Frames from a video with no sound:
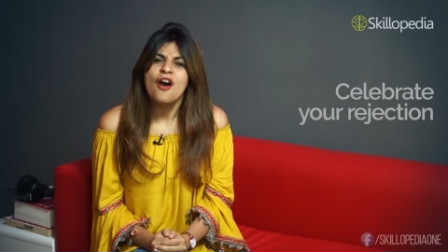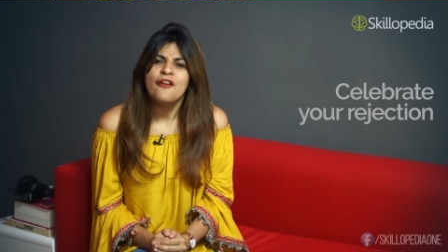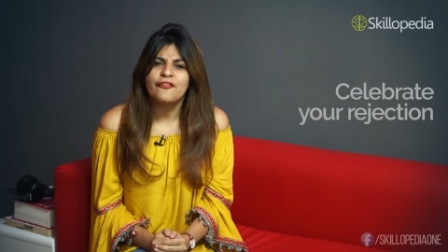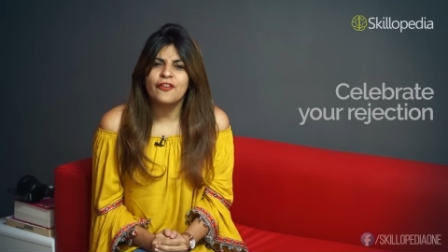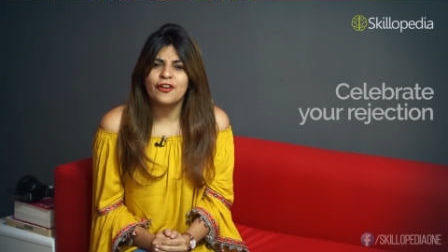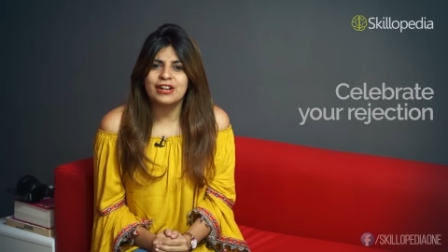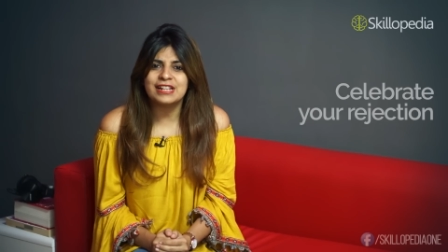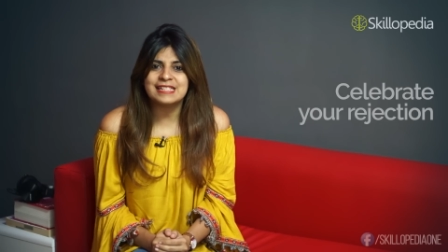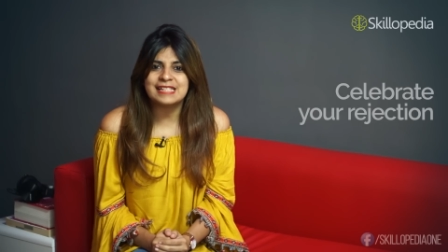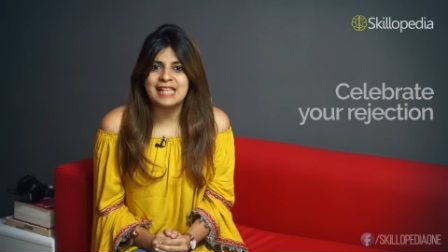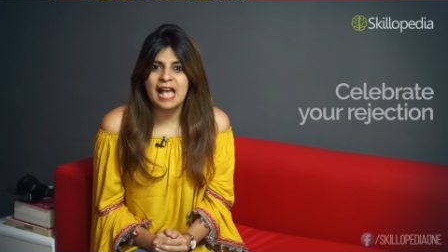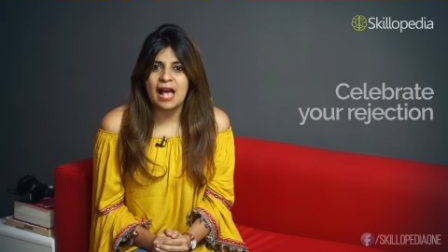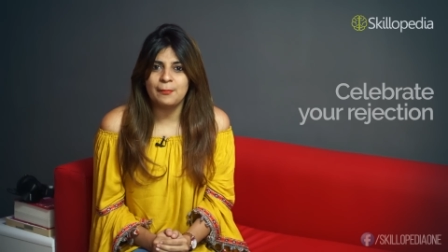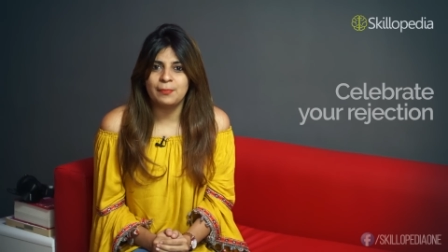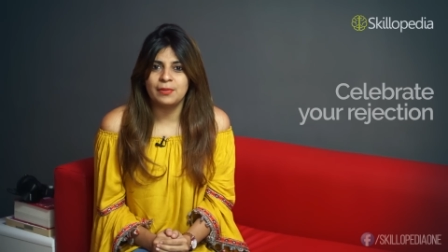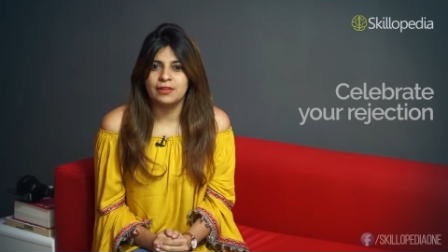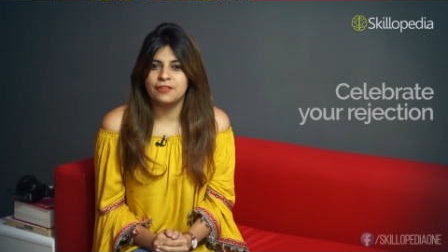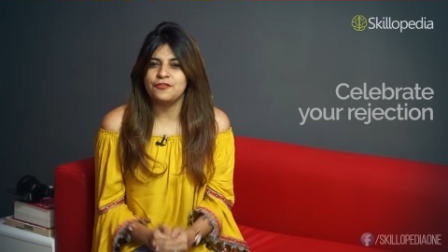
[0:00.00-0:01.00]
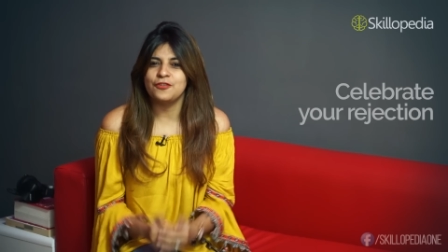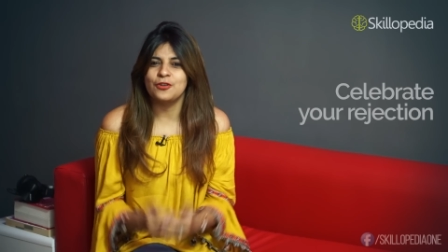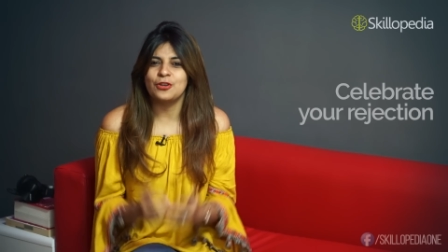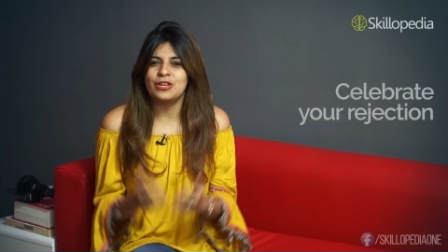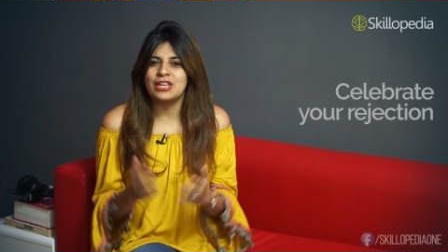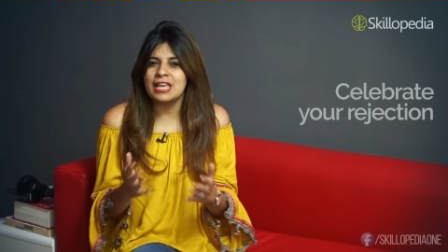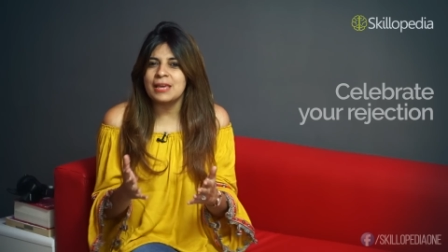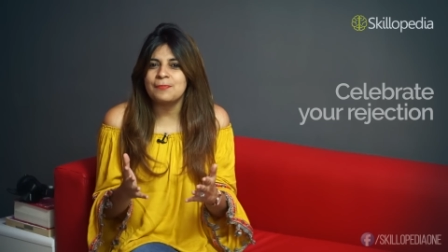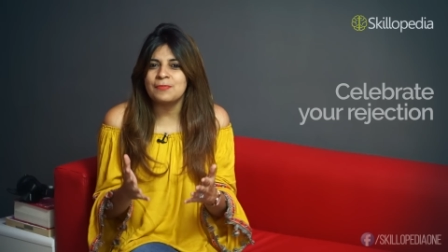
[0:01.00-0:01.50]
For example, if you
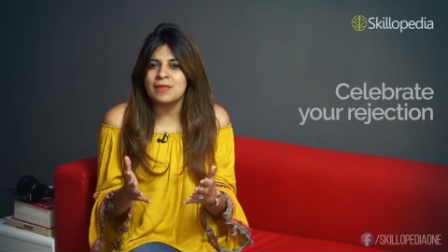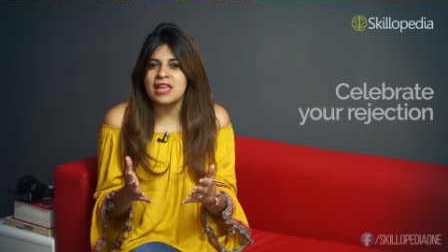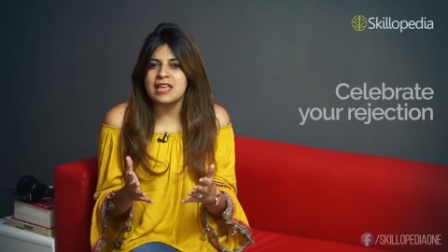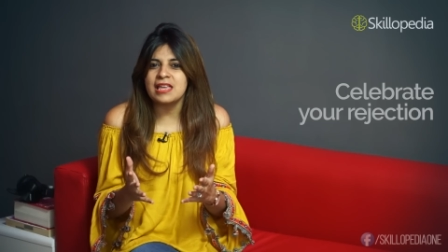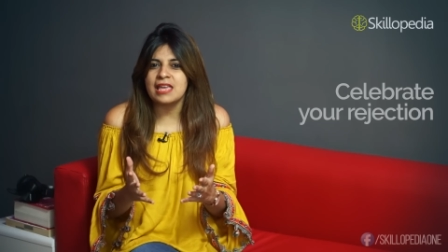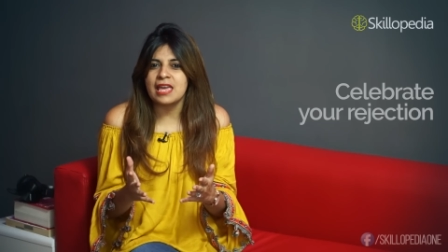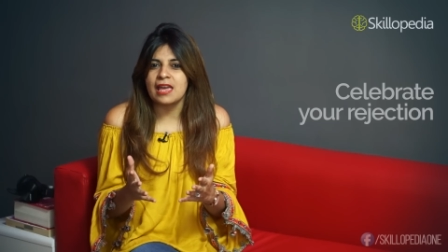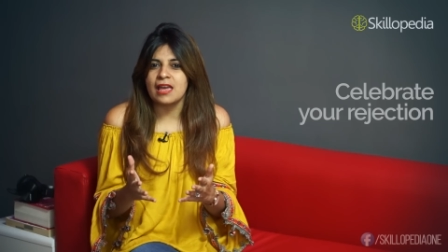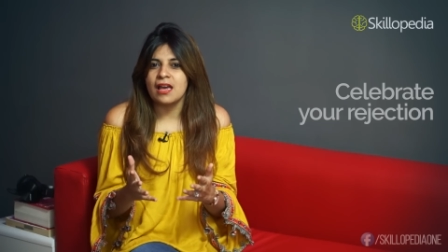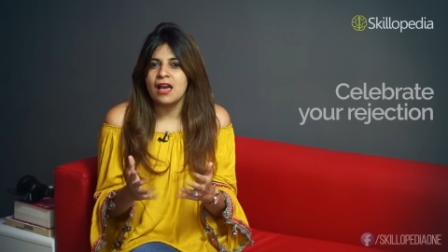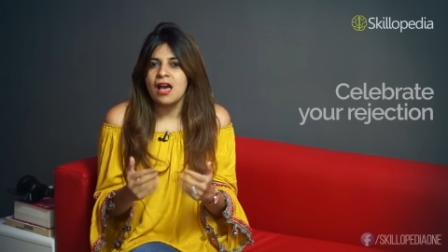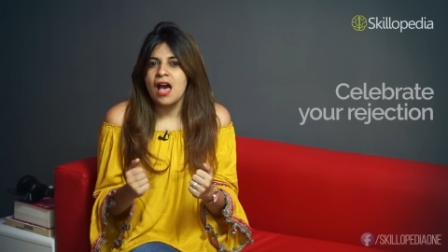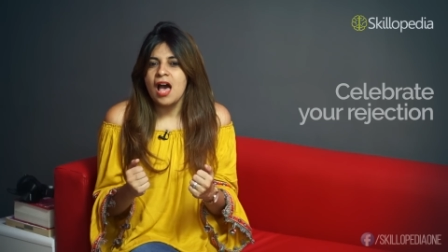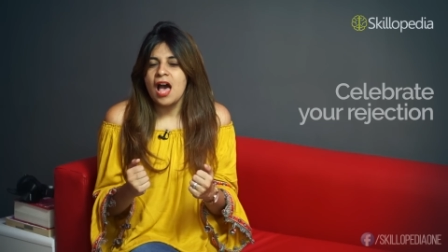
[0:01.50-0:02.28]
keep thinking